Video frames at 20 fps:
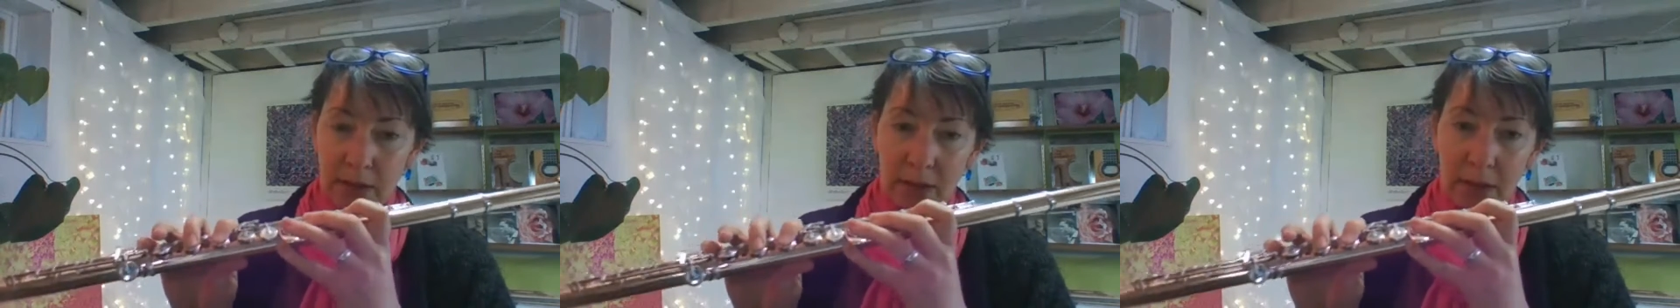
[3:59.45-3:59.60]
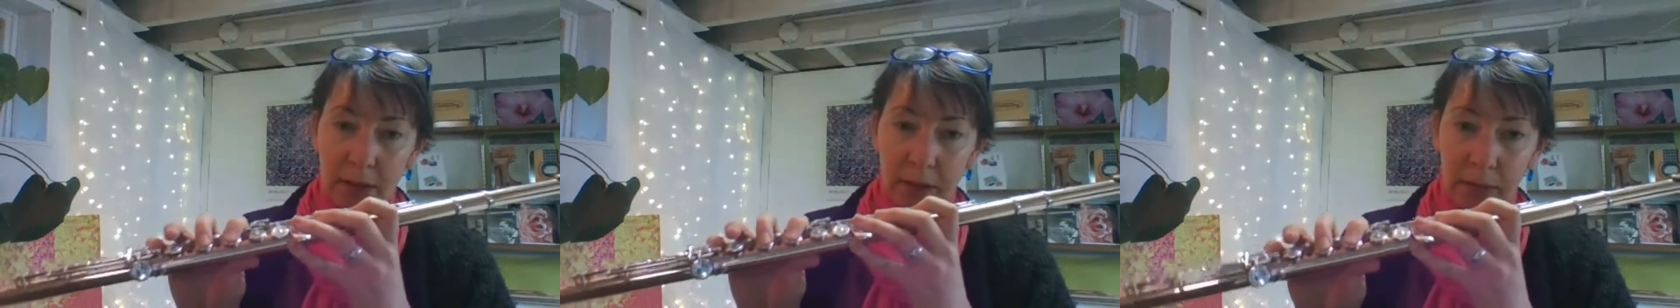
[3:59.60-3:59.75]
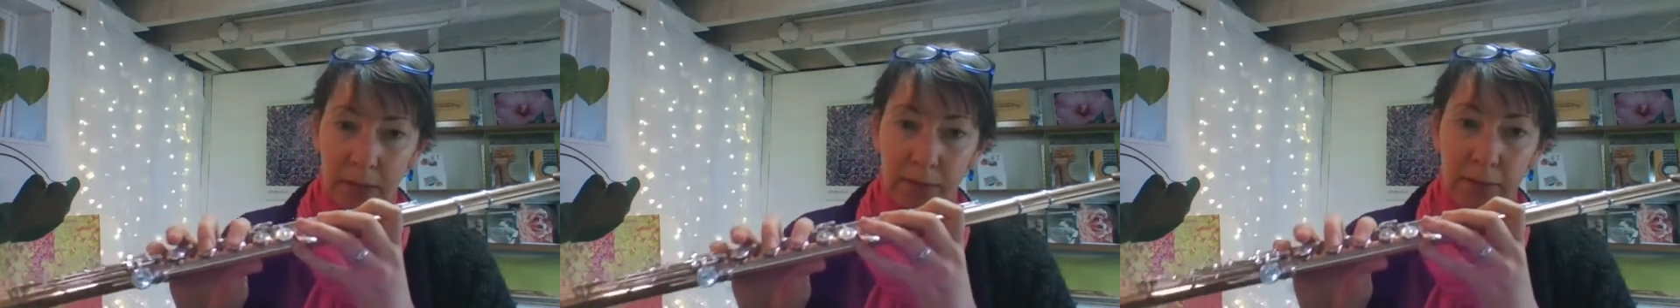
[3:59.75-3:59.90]
You're
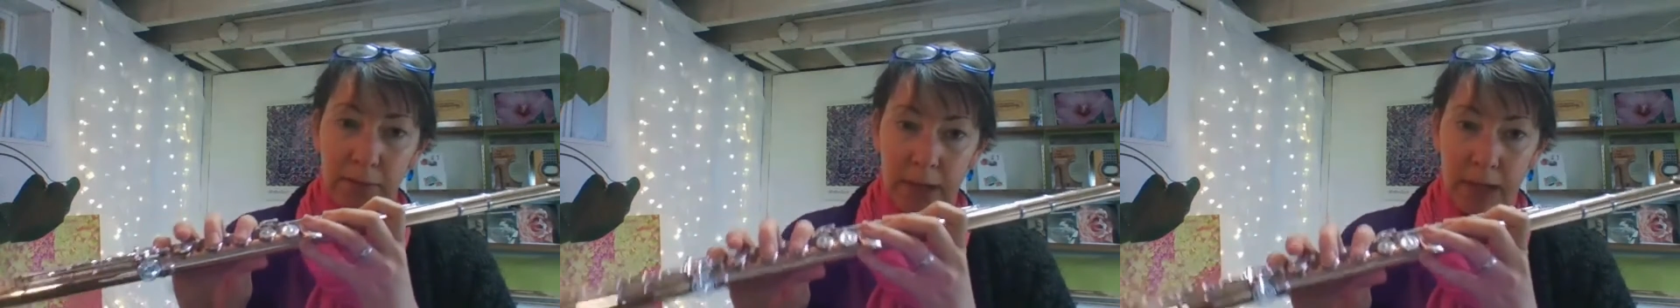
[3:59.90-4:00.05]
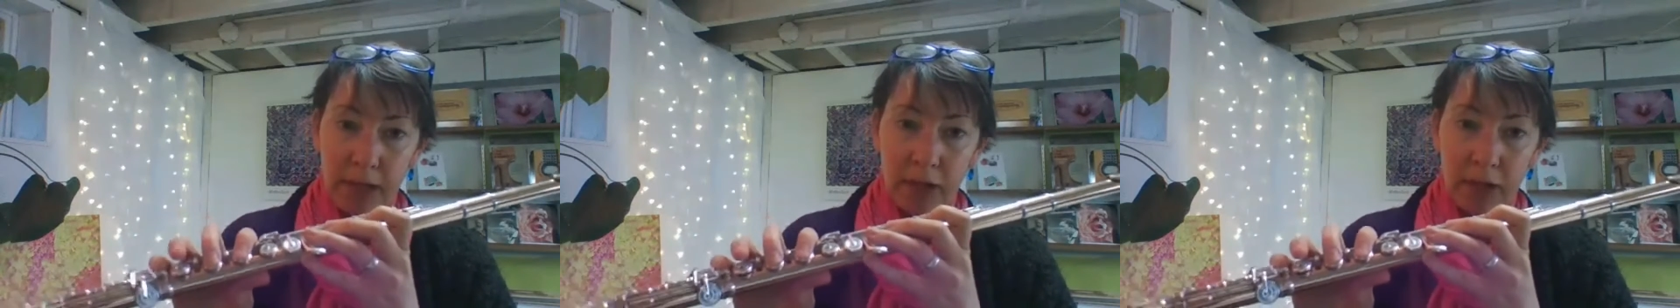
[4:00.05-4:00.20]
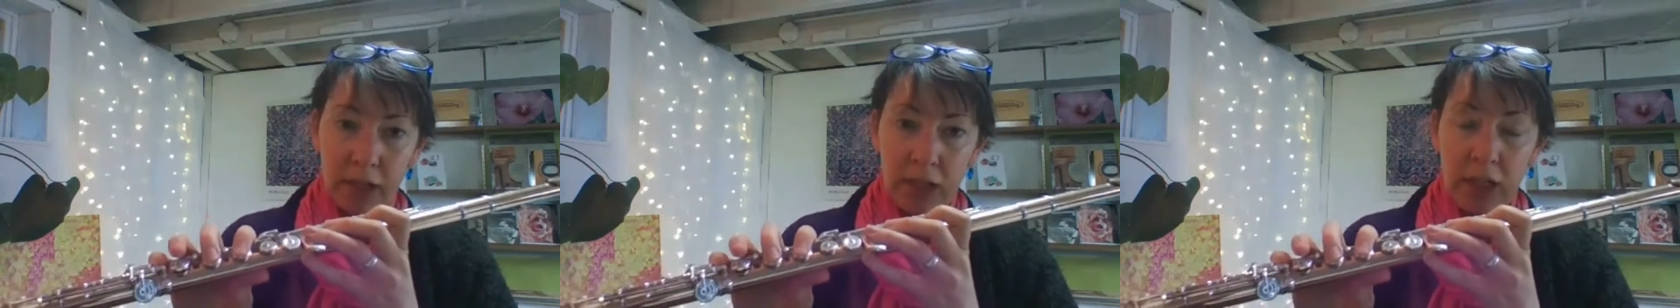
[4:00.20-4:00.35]
going to
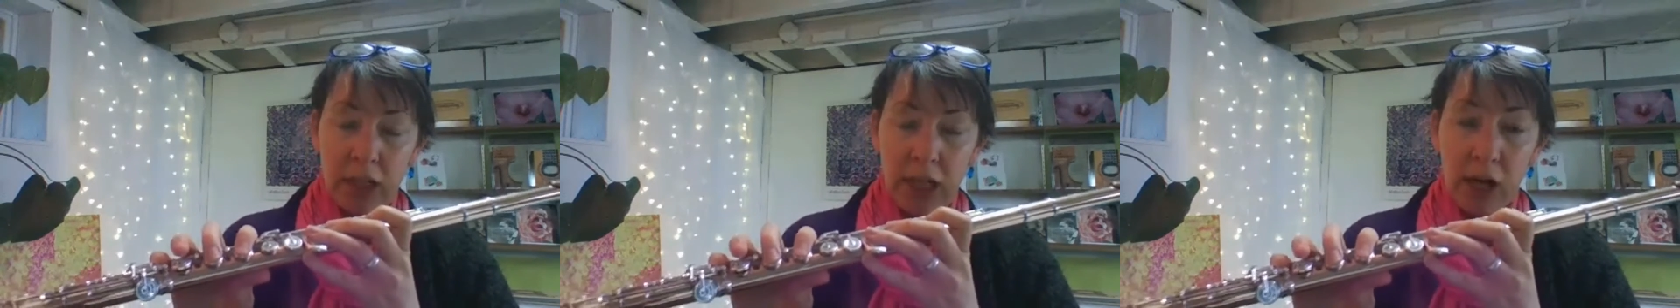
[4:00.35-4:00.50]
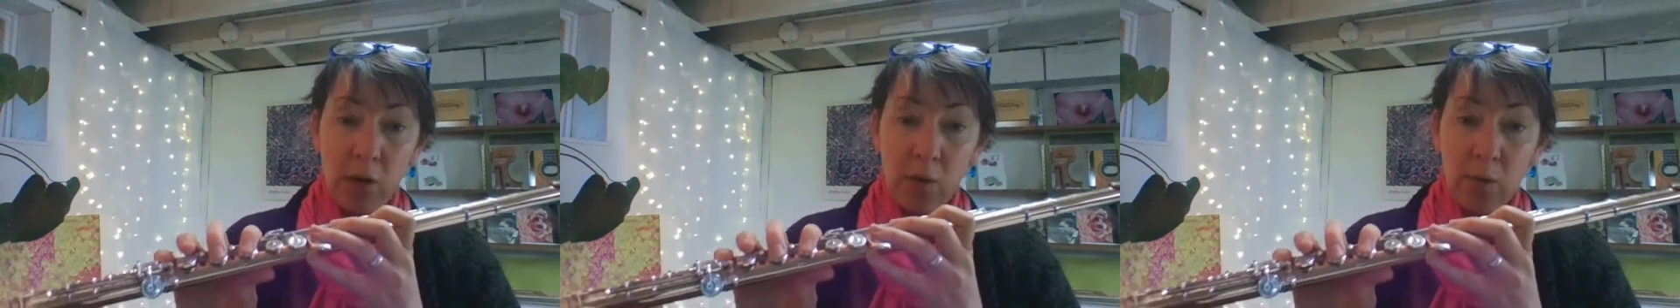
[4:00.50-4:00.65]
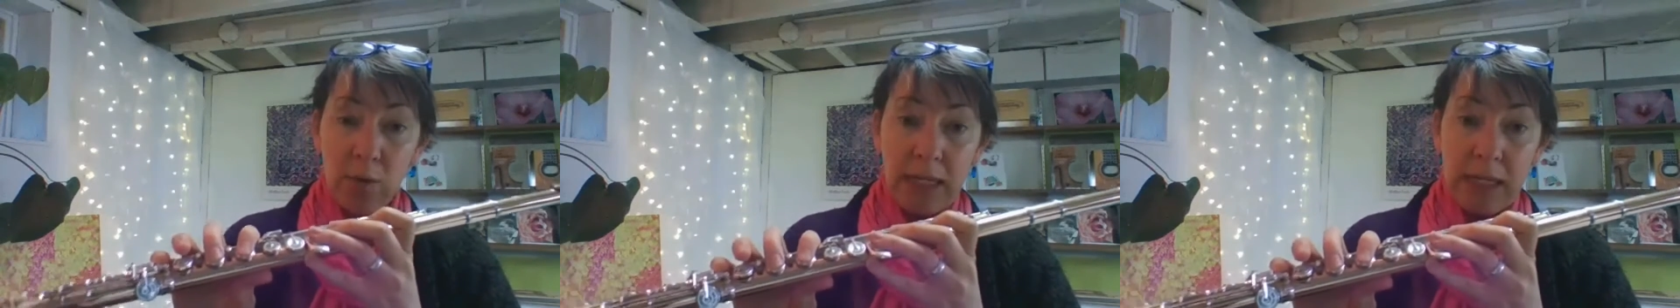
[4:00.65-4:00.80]
finger the
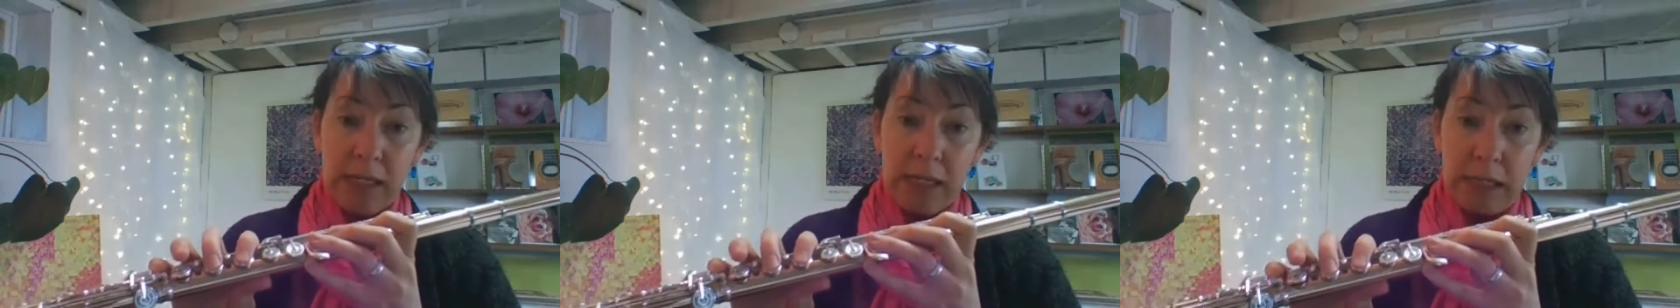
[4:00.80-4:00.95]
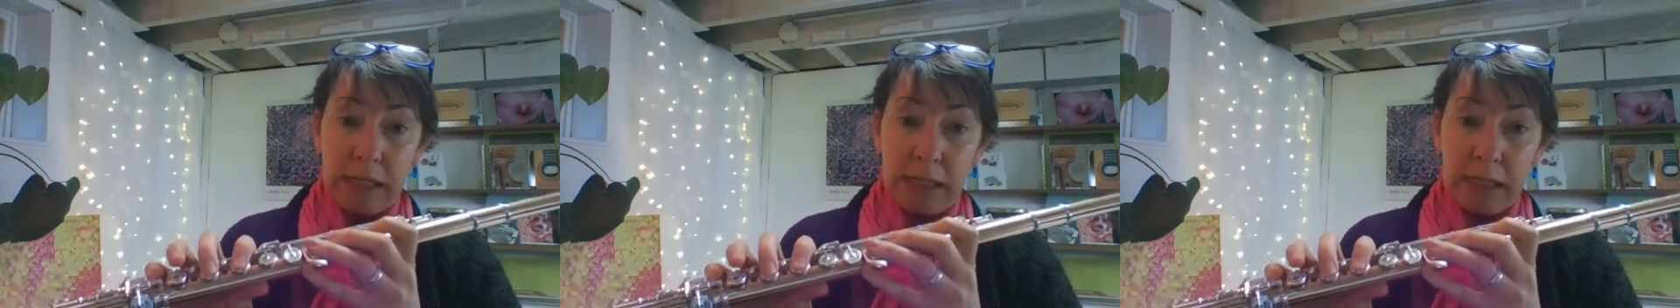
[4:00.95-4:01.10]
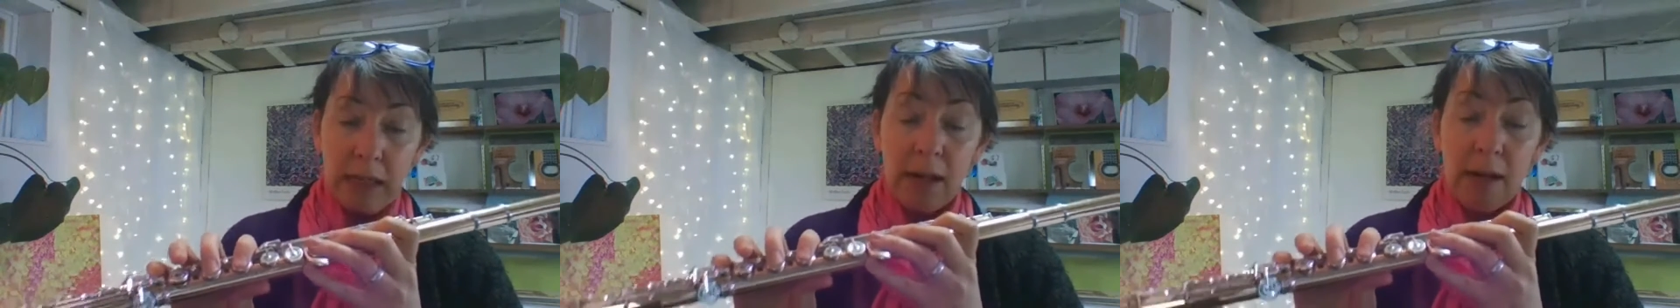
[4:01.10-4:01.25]
low E